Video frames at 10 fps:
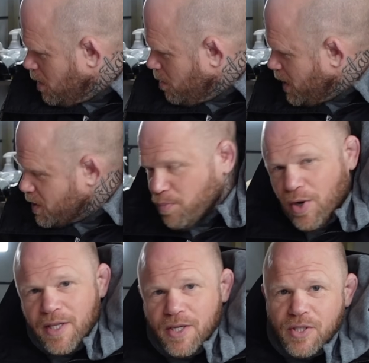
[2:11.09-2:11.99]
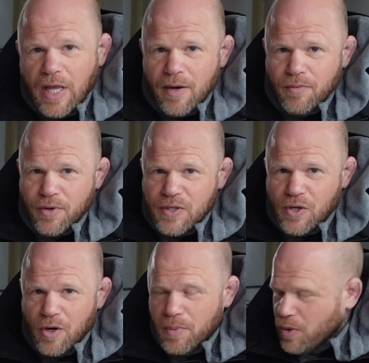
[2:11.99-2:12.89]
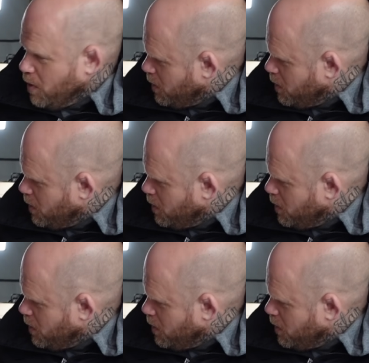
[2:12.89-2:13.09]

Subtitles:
But let's break this down, for example.